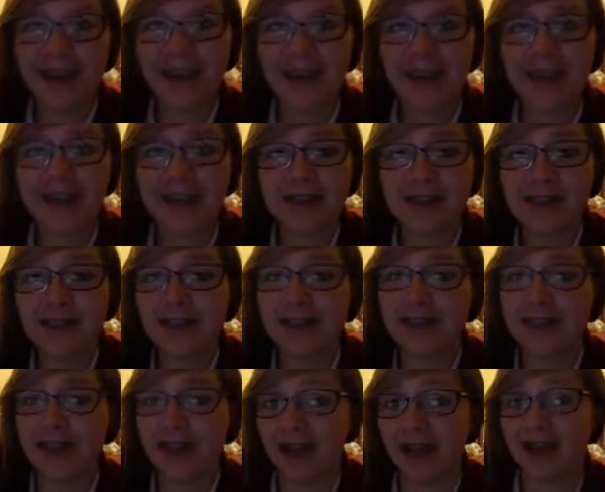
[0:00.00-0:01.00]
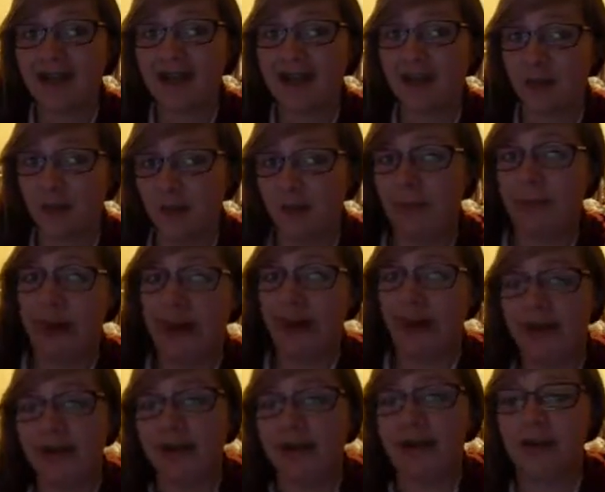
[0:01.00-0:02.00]
and it is nice to be
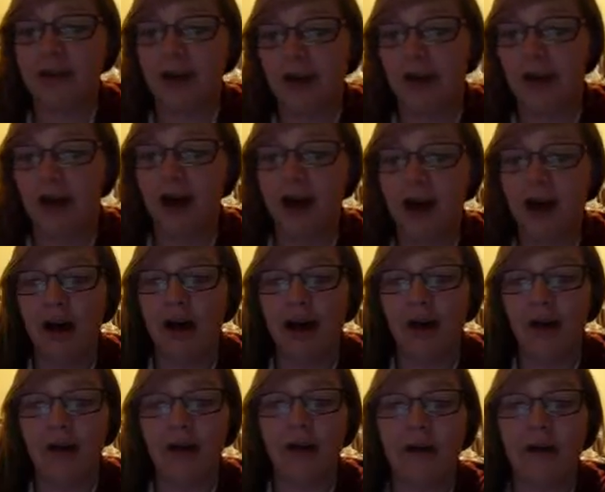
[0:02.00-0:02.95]
back. I